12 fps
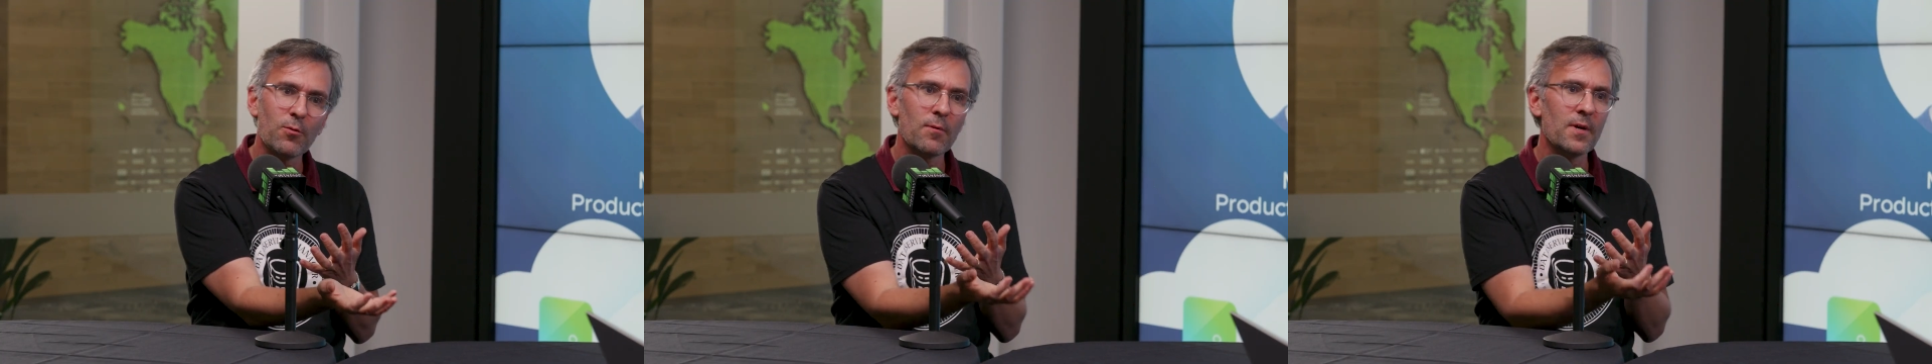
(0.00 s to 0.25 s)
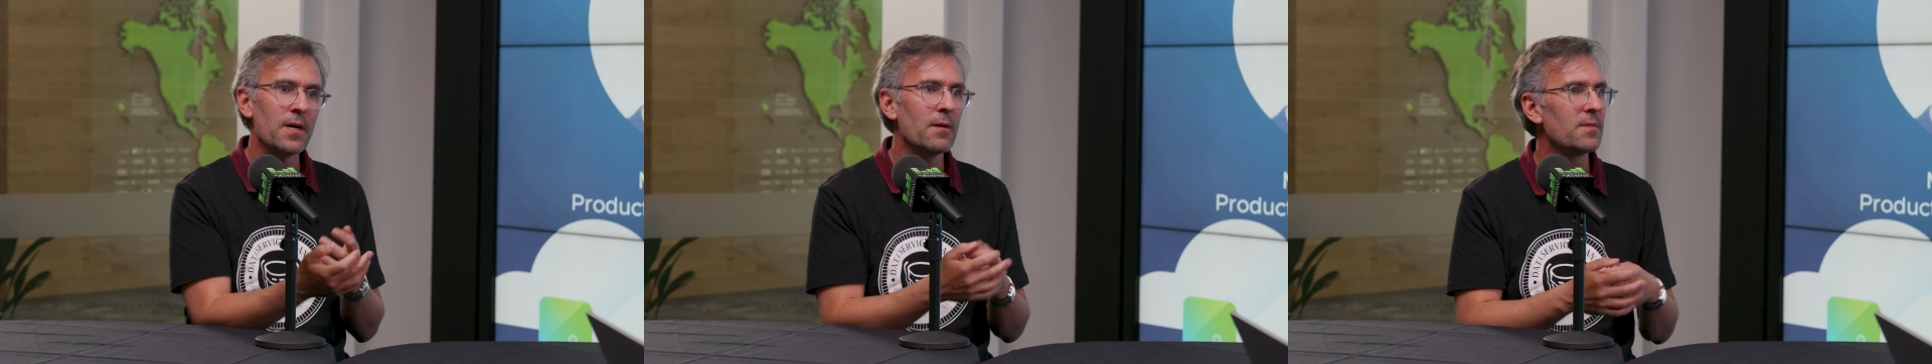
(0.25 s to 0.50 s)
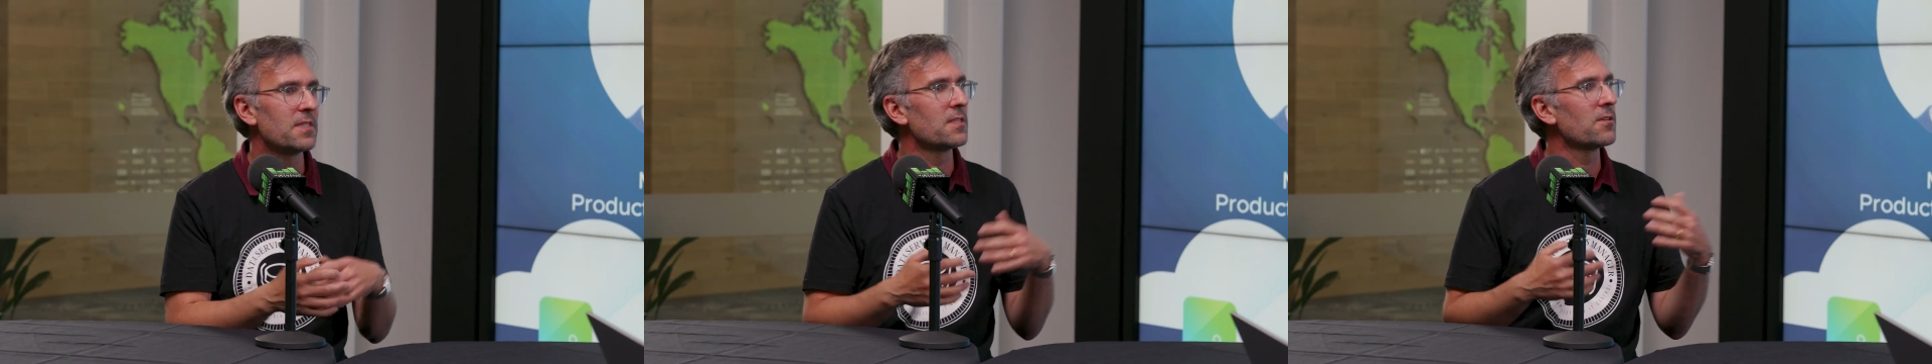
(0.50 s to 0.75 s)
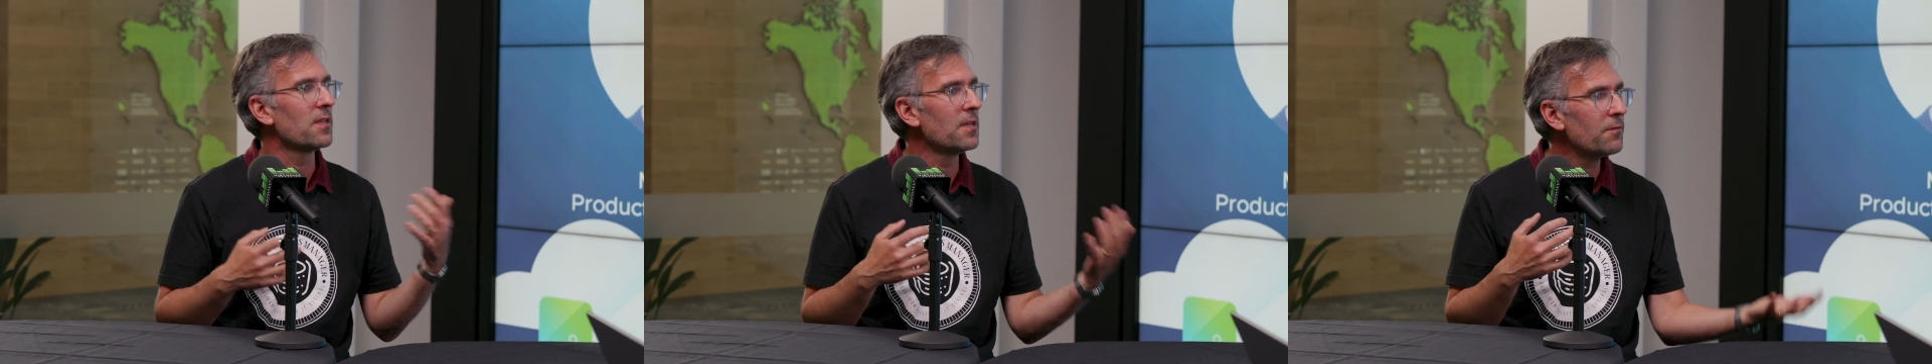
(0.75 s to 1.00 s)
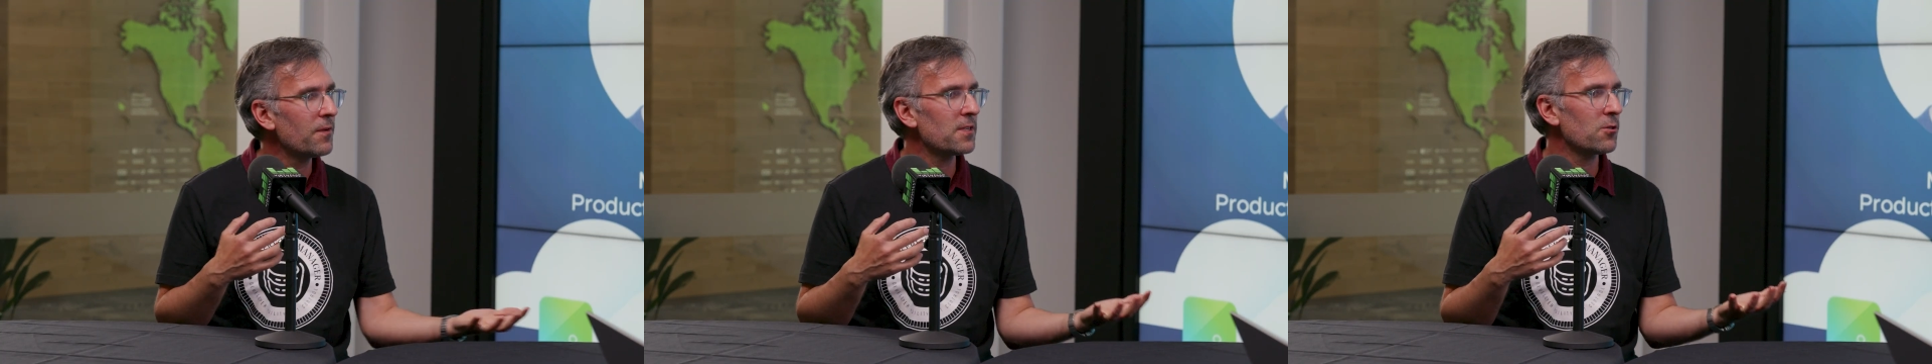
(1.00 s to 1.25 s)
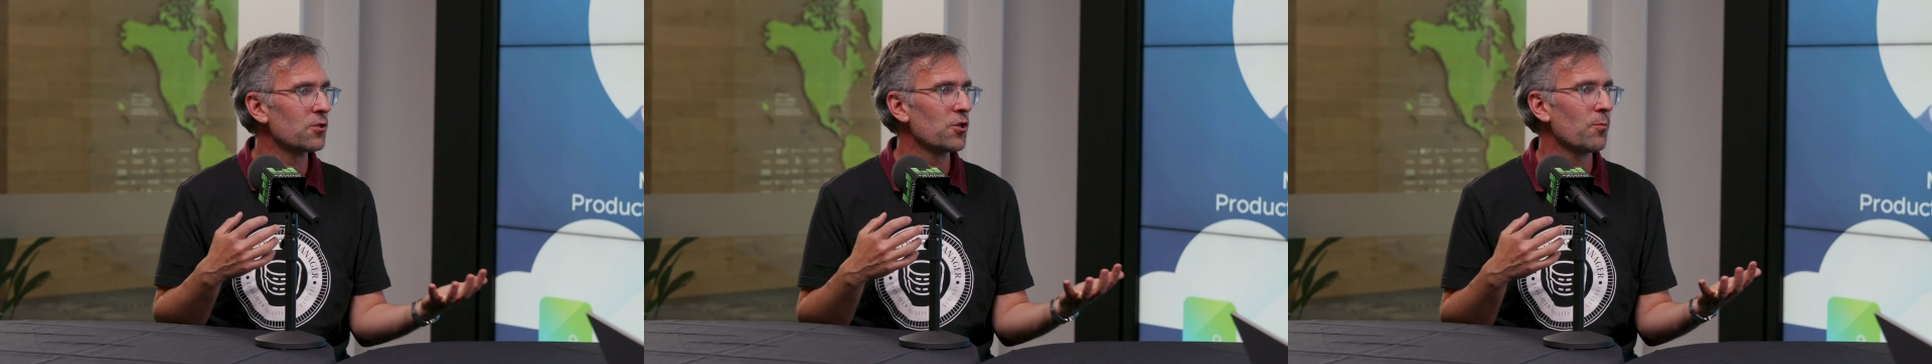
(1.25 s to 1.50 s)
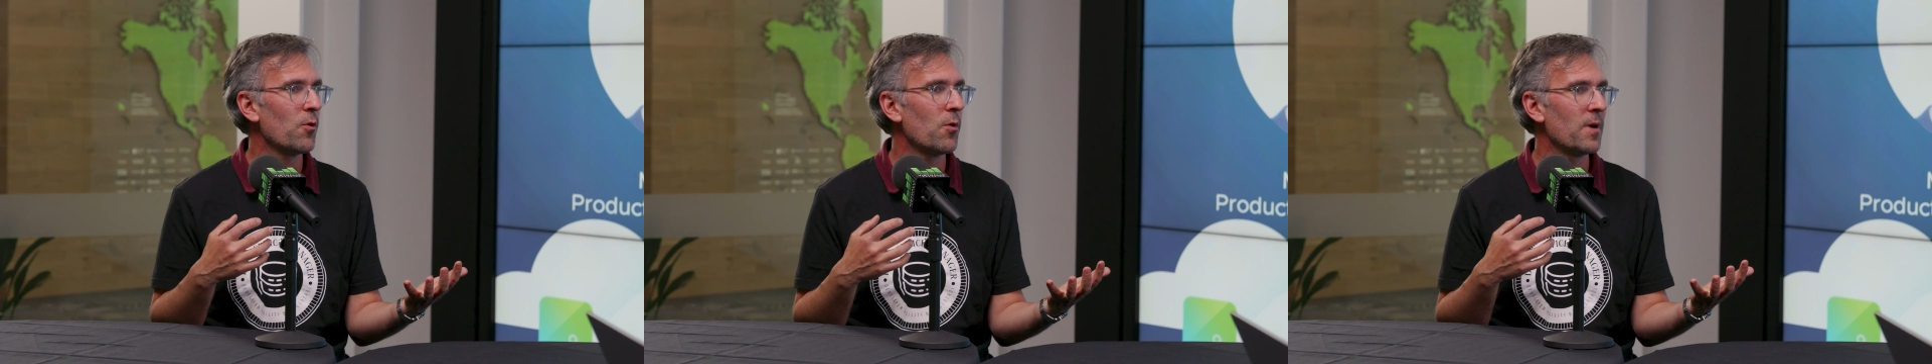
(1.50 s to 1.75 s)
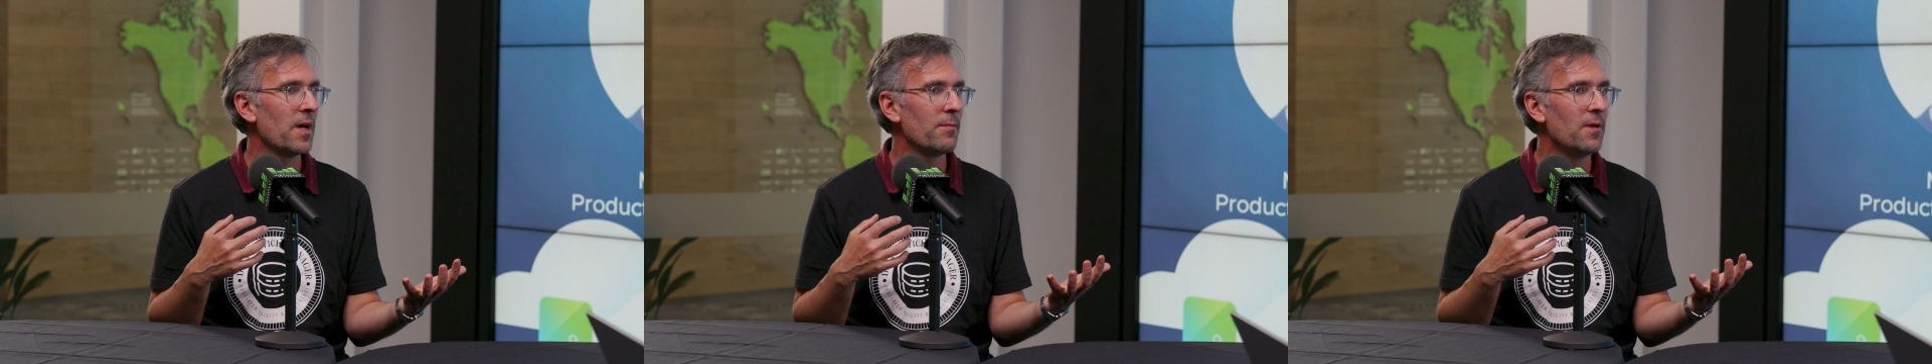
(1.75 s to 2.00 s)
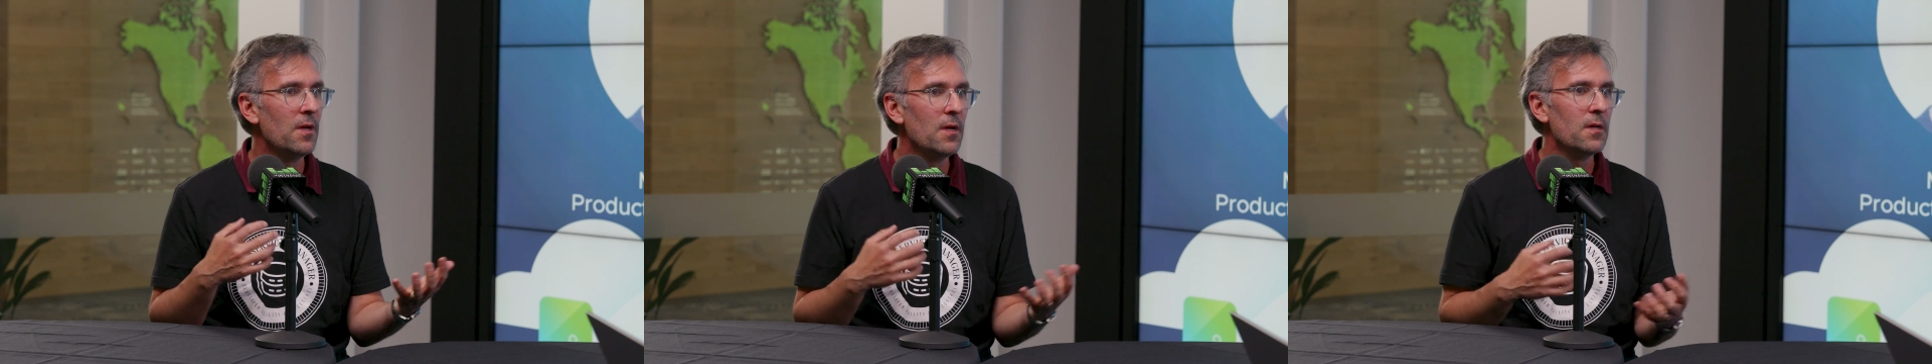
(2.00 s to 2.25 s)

problem? Is it an infrastructure problem?